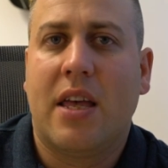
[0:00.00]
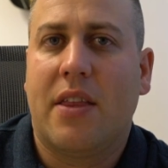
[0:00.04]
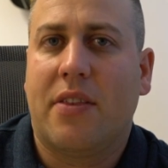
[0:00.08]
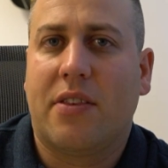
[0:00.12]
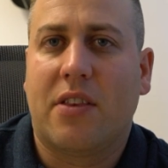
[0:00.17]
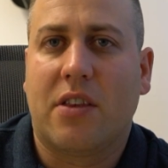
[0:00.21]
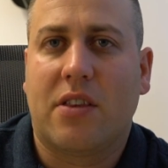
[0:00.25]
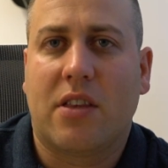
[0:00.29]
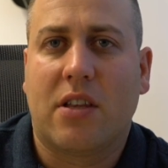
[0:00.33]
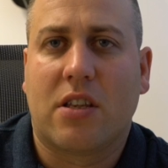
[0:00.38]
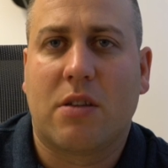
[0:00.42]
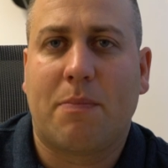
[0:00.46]

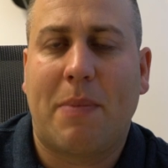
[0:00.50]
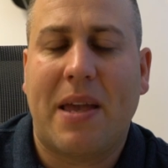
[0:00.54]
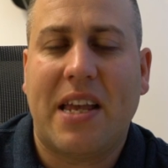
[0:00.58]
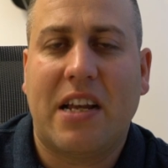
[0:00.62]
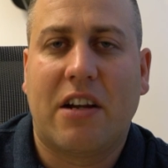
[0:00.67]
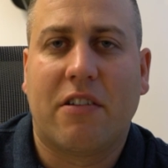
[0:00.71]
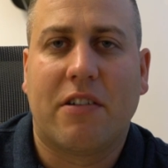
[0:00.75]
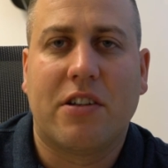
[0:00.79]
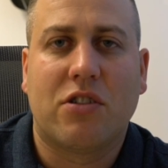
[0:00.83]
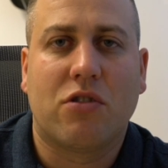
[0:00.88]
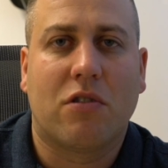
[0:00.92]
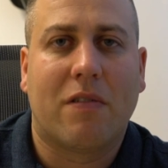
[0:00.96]
the
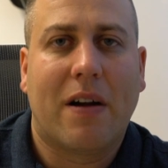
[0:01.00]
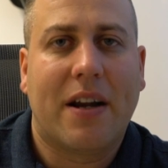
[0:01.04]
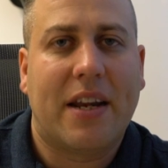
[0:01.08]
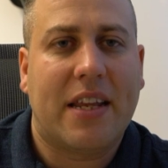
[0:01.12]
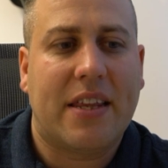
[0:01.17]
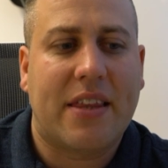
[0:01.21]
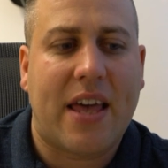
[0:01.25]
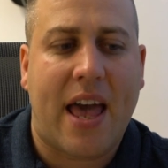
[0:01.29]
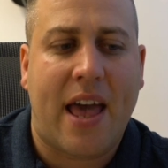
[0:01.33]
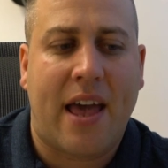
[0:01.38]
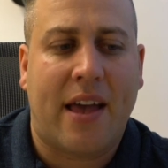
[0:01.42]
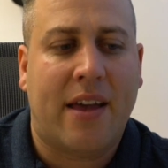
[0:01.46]
speaker is already
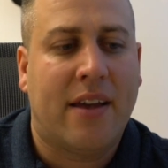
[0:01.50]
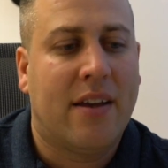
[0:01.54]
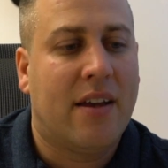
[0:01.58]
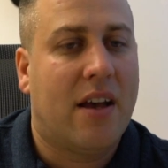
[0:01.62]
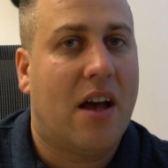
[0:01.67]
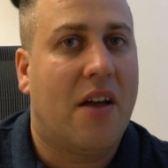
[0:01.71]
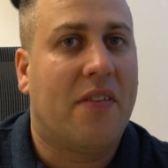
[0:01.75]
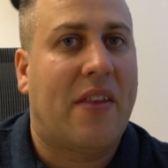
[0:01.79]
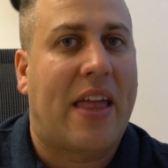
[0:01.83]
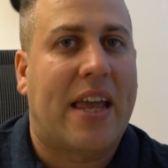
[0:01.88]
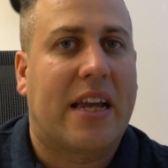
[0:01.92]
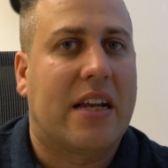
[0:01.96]
there
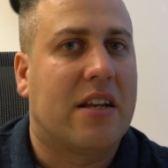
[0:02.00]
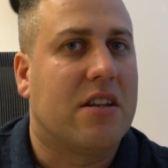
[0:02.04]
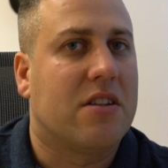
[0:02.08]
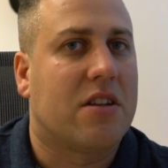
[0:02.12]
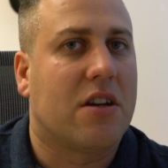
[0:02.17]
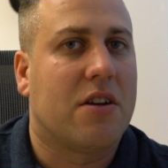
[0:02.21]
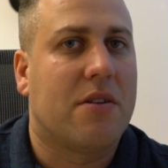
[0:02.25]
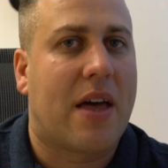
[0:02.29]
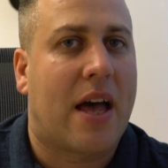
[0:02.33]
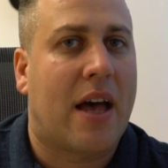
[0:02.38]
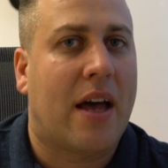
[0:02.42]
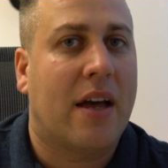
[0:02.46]
and they can
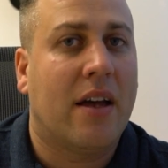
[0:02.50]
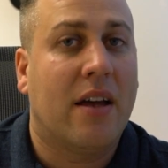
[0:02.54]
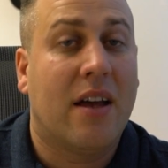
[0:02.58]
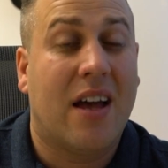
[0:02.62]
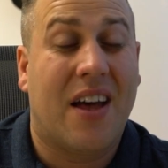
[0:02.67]
do that.